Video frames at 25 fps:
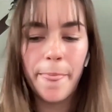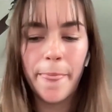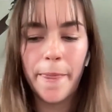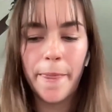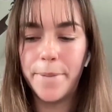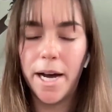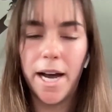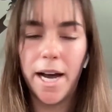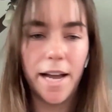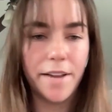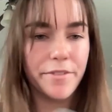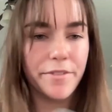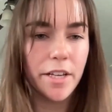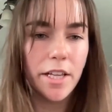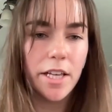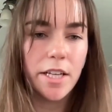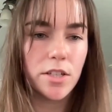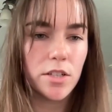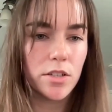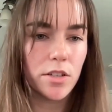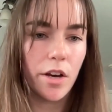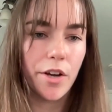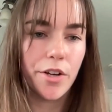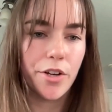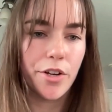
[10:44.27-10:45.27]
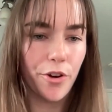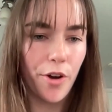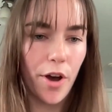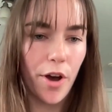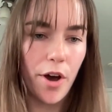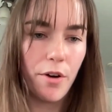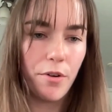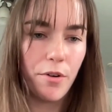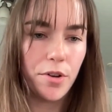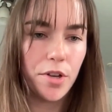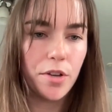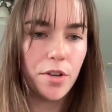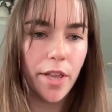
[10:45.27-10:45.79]
But I feel like just on your
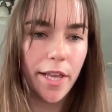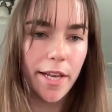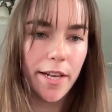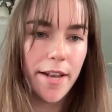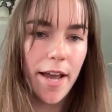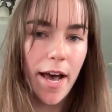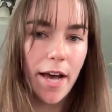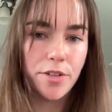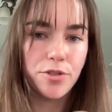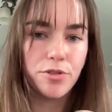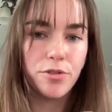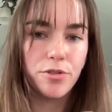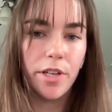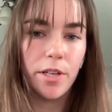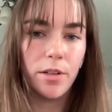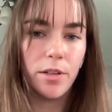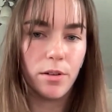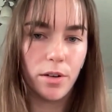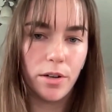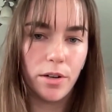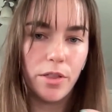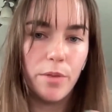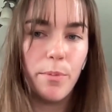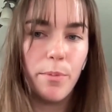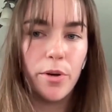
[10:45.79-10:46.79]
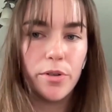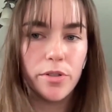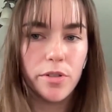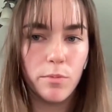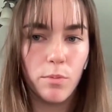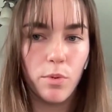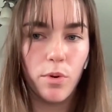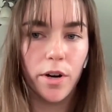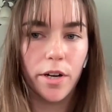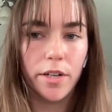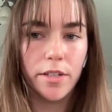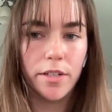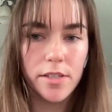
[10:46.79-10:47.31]
own, you like naturally learn the most
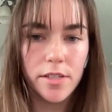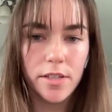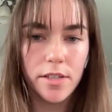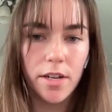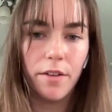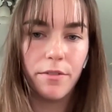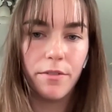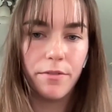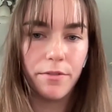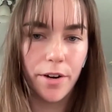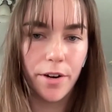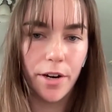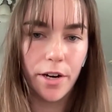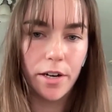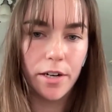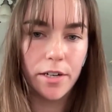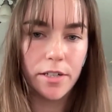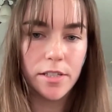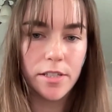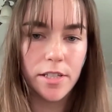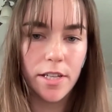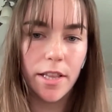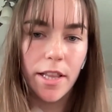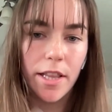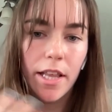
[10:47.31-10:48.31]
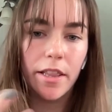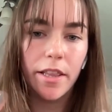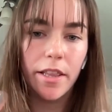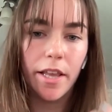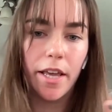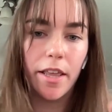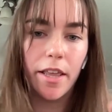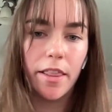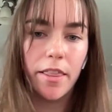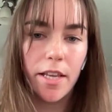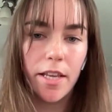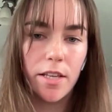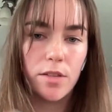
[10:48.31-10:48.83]
important stuff first, and then like
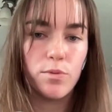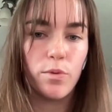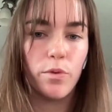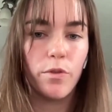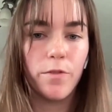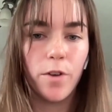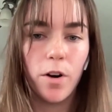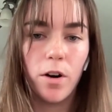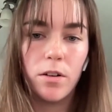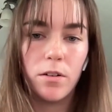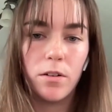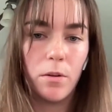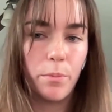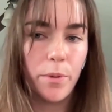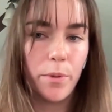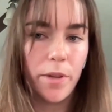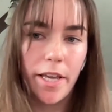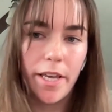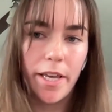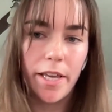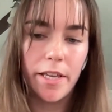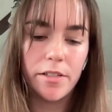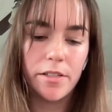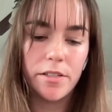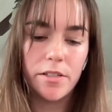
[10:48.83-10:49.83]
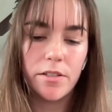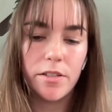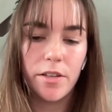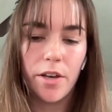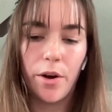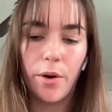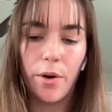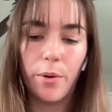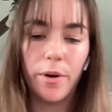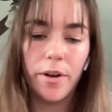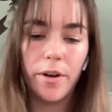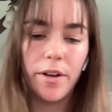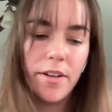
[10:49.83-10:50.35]
things will fall into place.
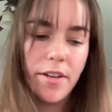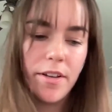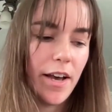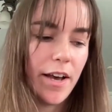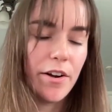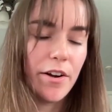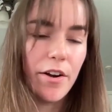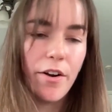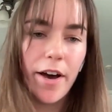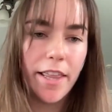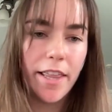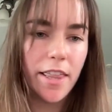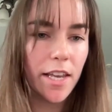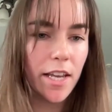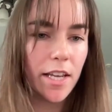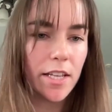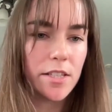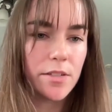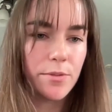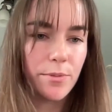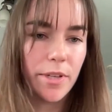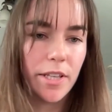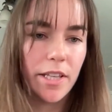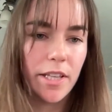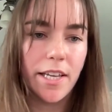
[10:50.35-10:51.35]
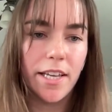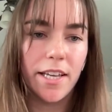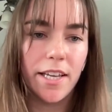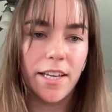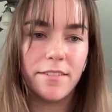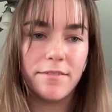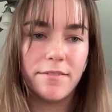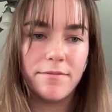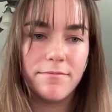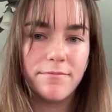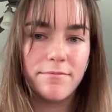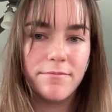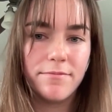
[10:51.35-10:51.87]
So I don't know. I think it's
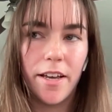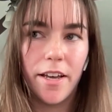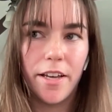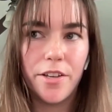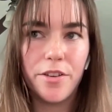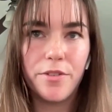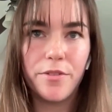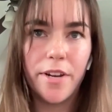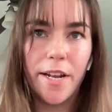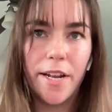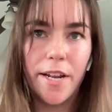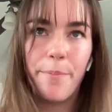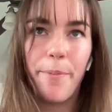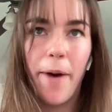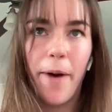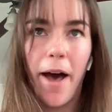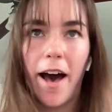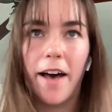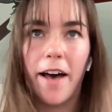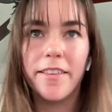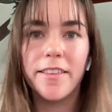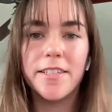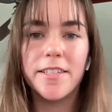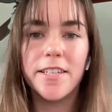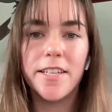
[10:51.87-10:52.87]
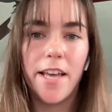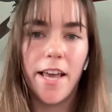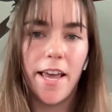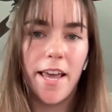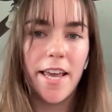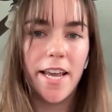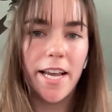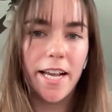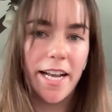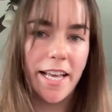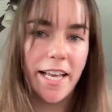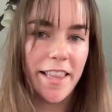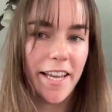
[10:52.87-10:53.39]
really a unique path to
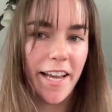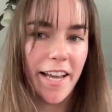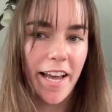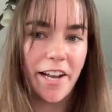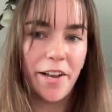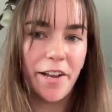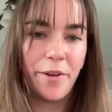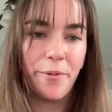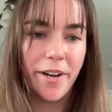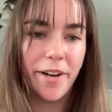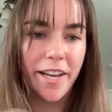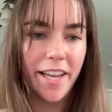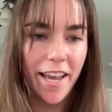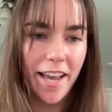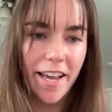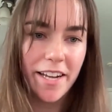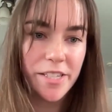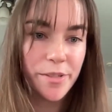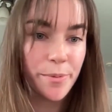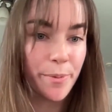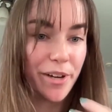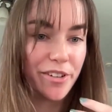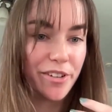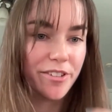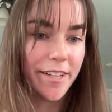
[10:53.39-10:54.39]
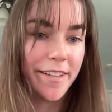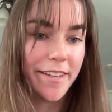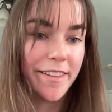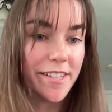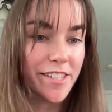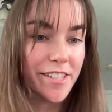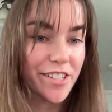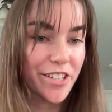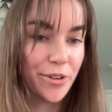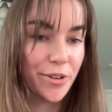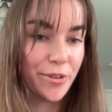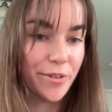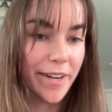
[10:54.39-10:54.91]
take. And I think anyone can, especially in
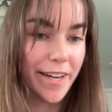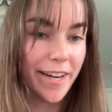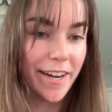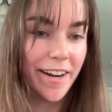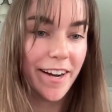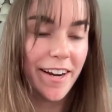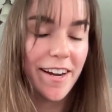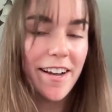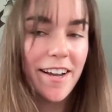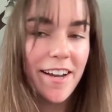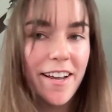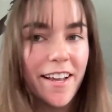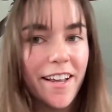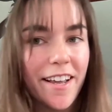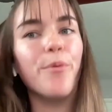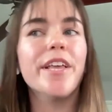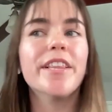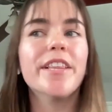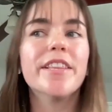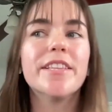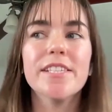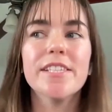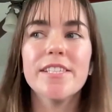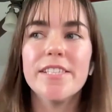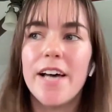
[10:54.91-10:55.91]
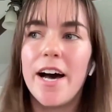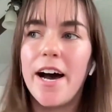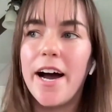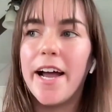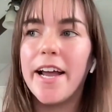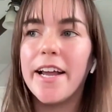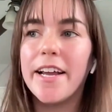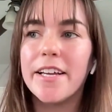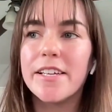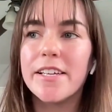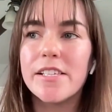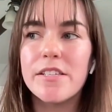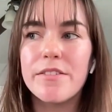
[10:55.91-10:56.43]
this career with
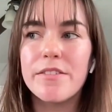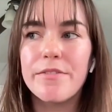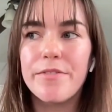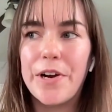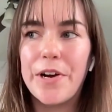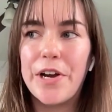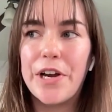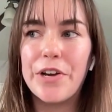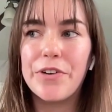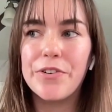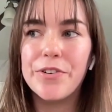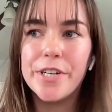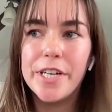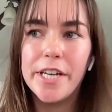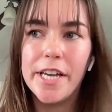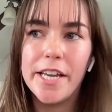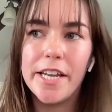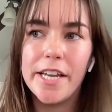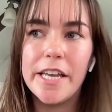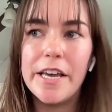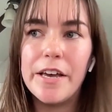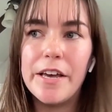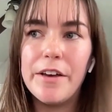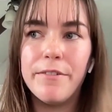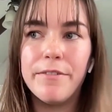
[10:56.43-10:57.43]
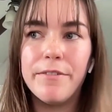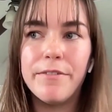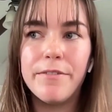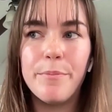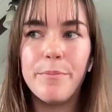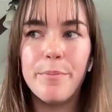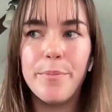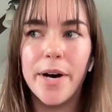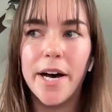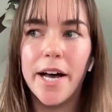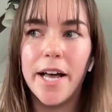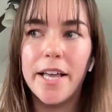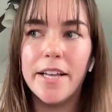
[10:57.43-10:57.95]
design, because it's very creative.
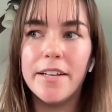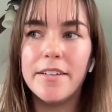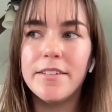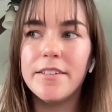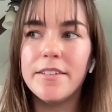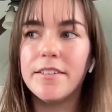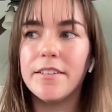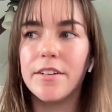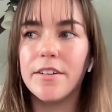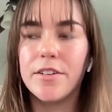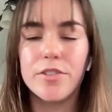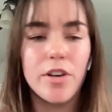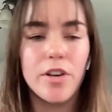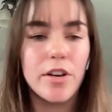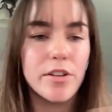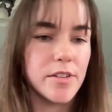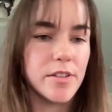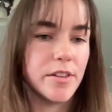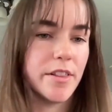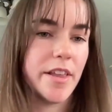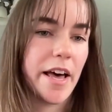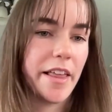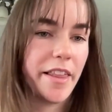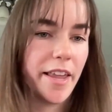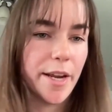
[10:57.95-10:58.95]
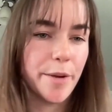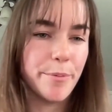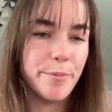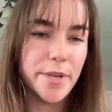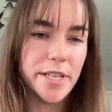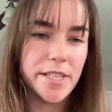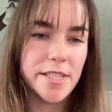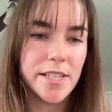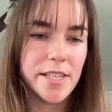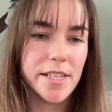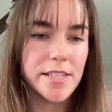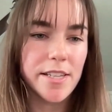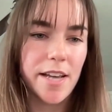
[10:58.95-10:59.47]
But there's also that like
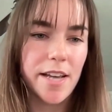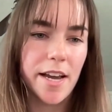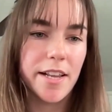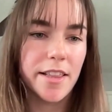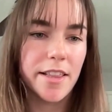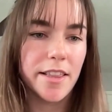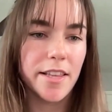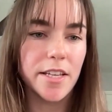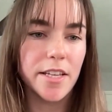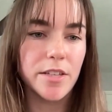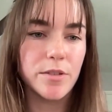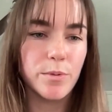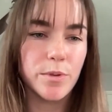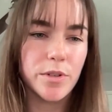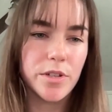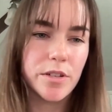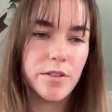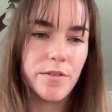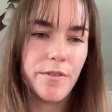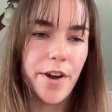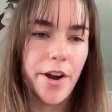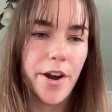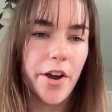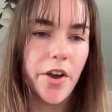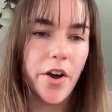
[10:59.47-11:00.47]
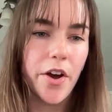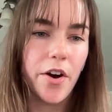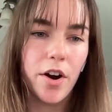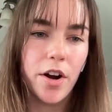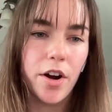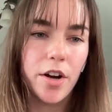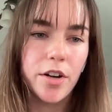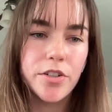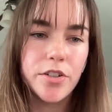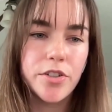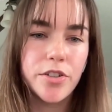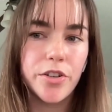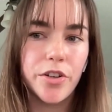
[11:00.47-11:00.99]
business side of things, which is very
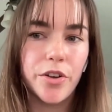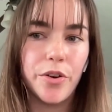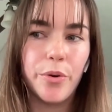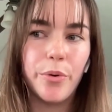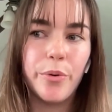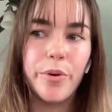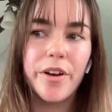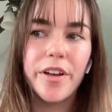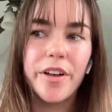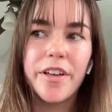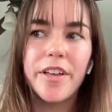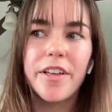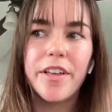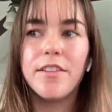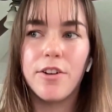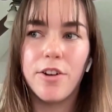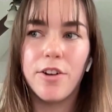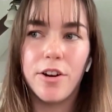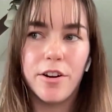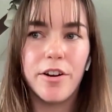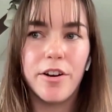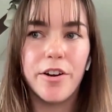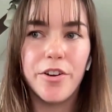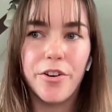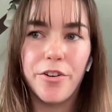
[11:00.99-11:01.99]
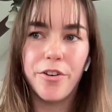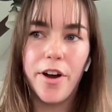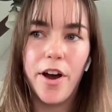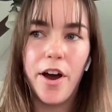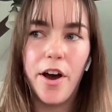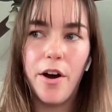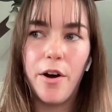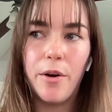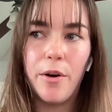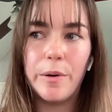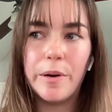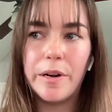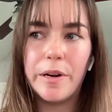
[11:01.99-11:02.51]
hard to learn on
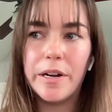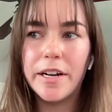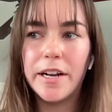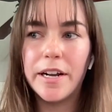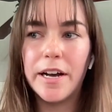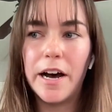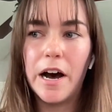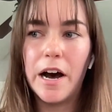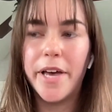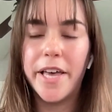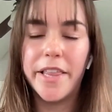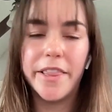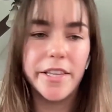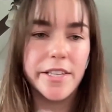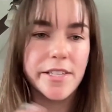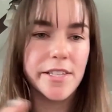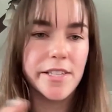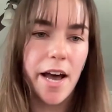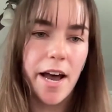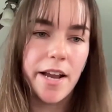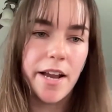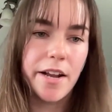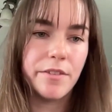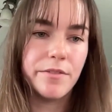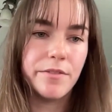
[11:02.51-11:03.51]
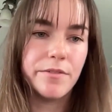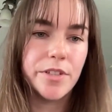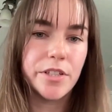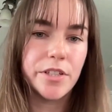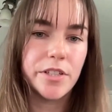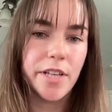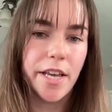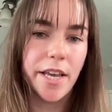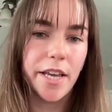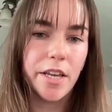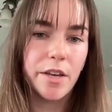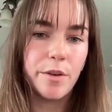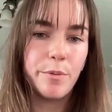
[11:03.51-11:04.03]
own, and the side of
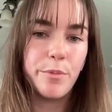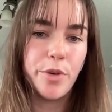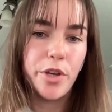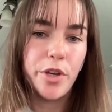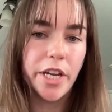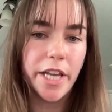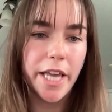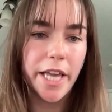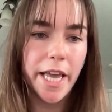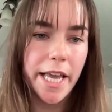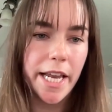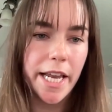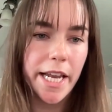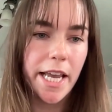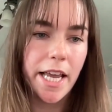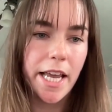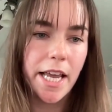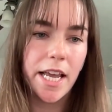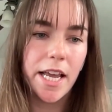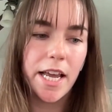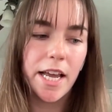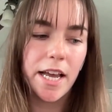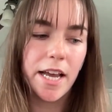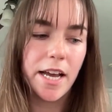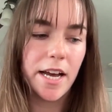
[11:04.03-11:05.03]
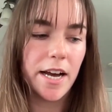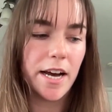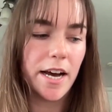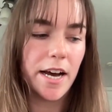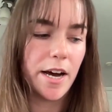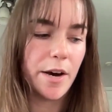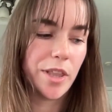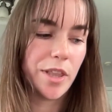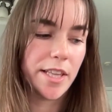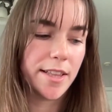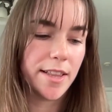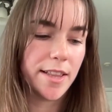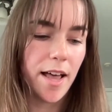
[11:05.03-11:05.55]
just like communicating
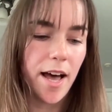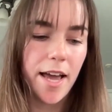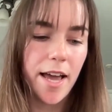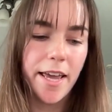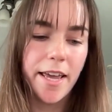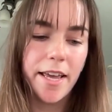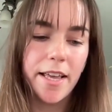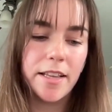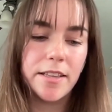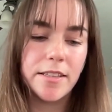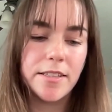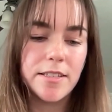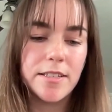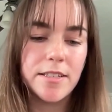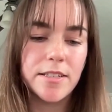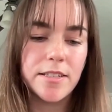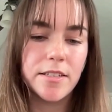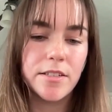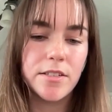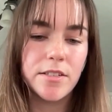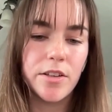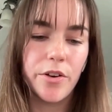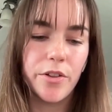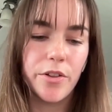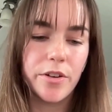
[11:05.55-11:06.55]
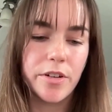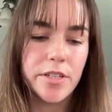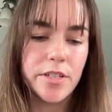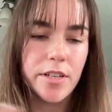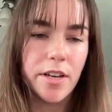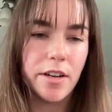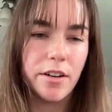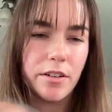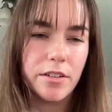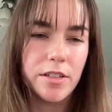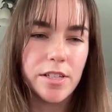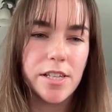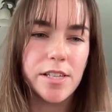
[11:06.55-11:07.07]
with clients. So there's
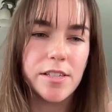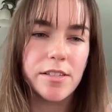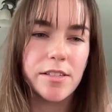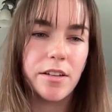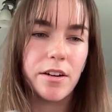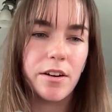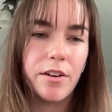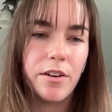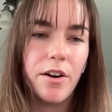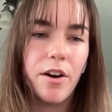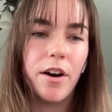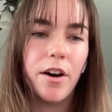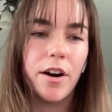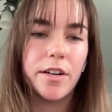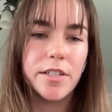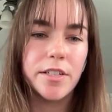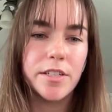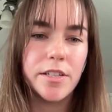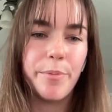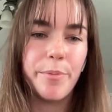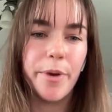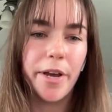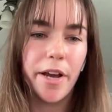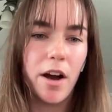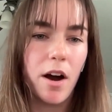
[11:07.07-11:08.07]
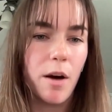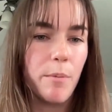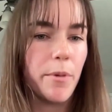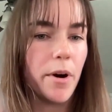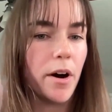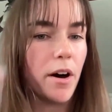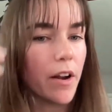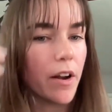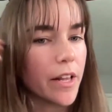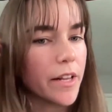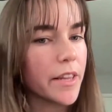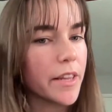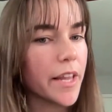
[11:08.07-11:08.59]
subtleties that are hard to pick up
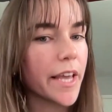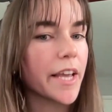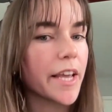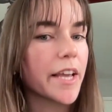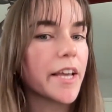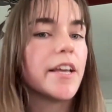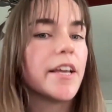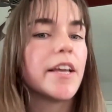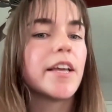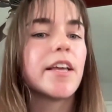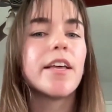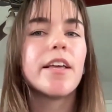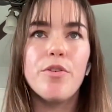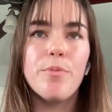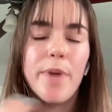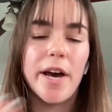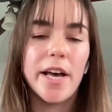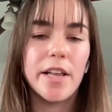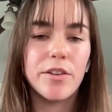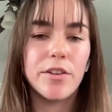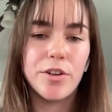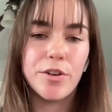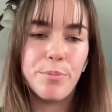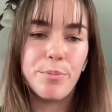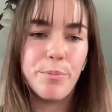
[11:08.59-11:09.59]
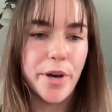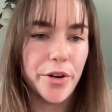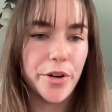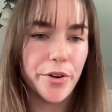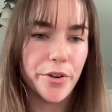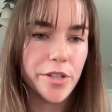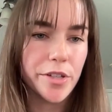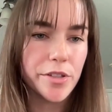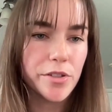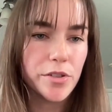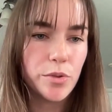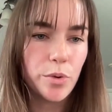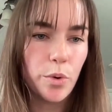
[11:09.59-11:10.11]
on, and like you might learn
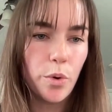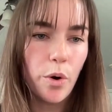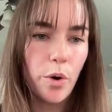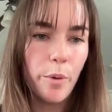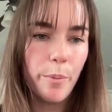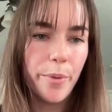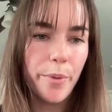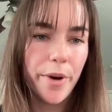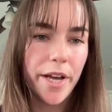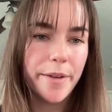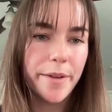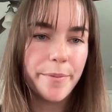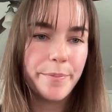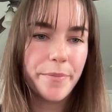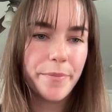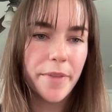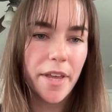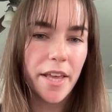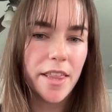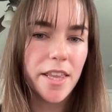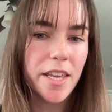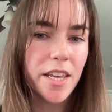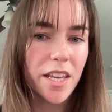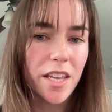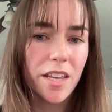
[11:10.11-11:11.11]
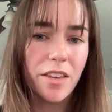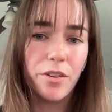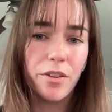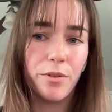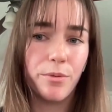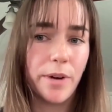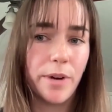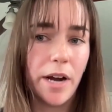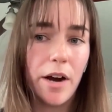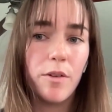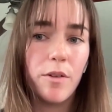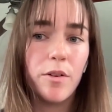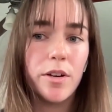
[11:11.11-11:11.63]
better in school. But I think either
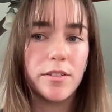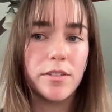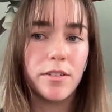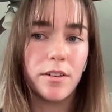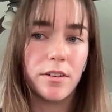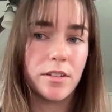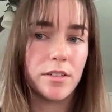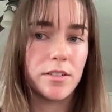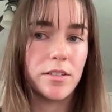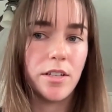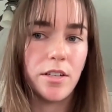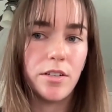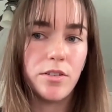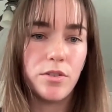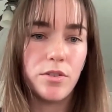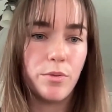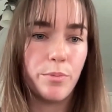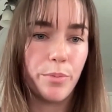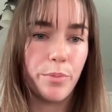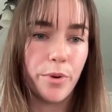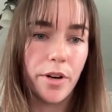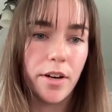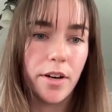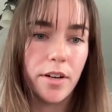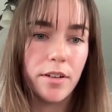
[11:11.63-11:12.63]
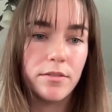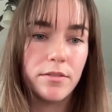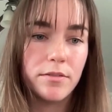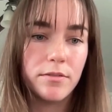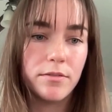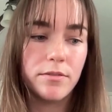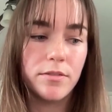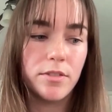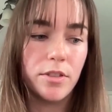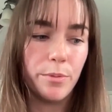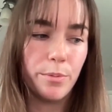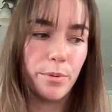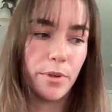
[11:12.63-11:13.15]
route is honestly super,
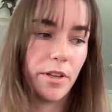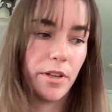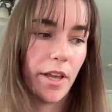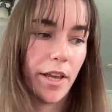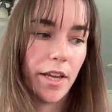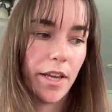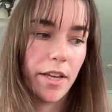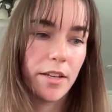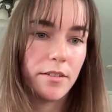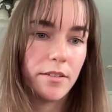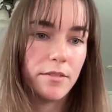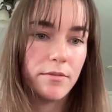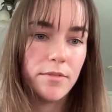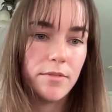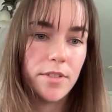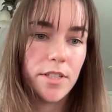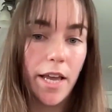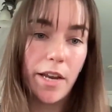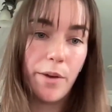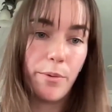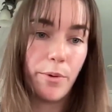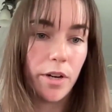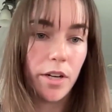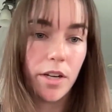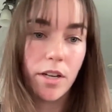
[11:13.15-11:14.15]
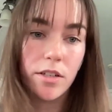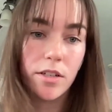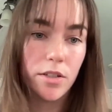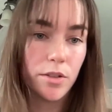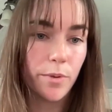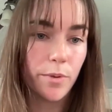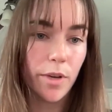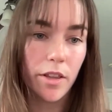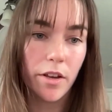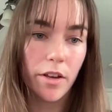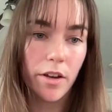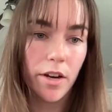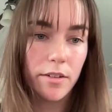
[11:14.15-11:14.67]
super like anyone can
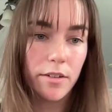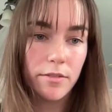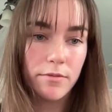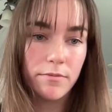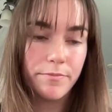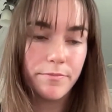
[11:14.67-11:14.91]
do either.